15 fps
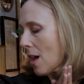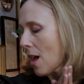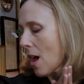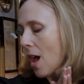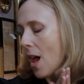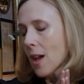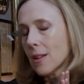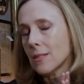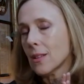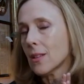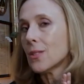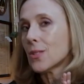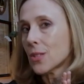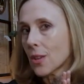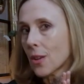And
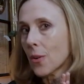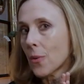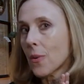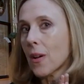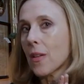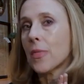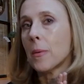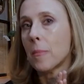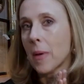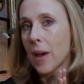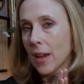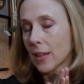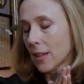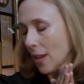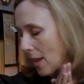so the
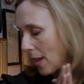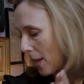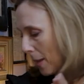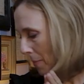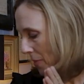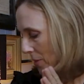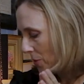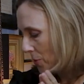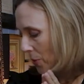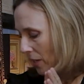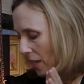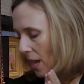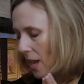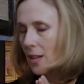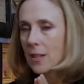bag came this
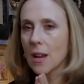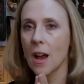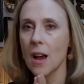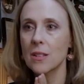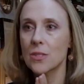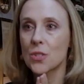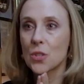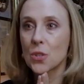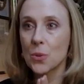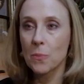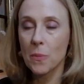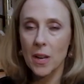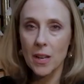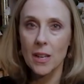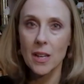week, and to
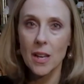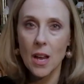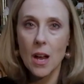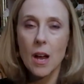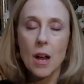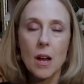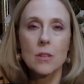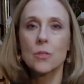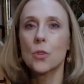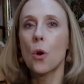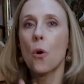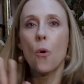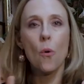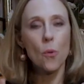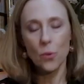my
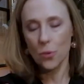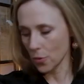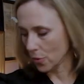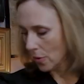total